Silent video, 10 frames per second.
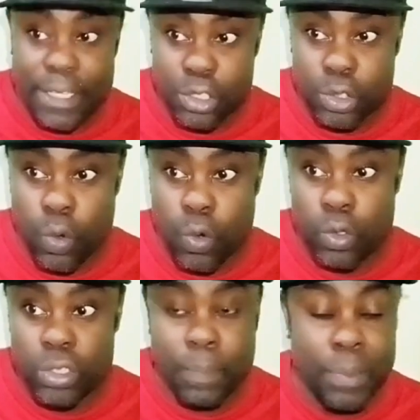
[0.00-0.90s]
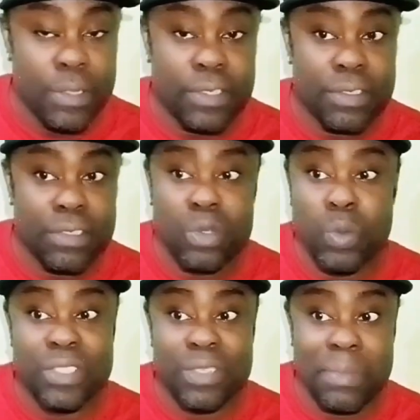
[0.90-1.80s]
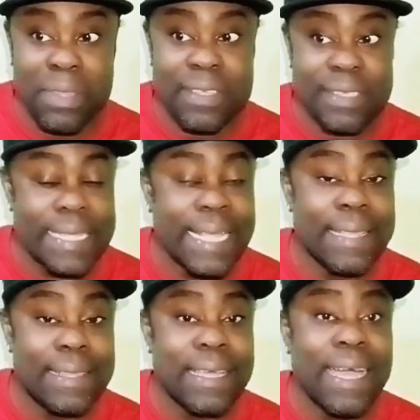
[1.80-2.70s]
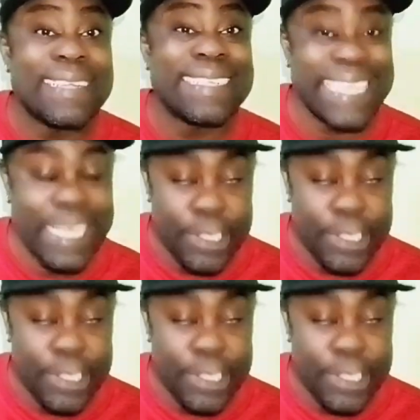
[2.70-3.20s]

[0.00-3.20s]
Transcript: that shows persons doing some things that I think are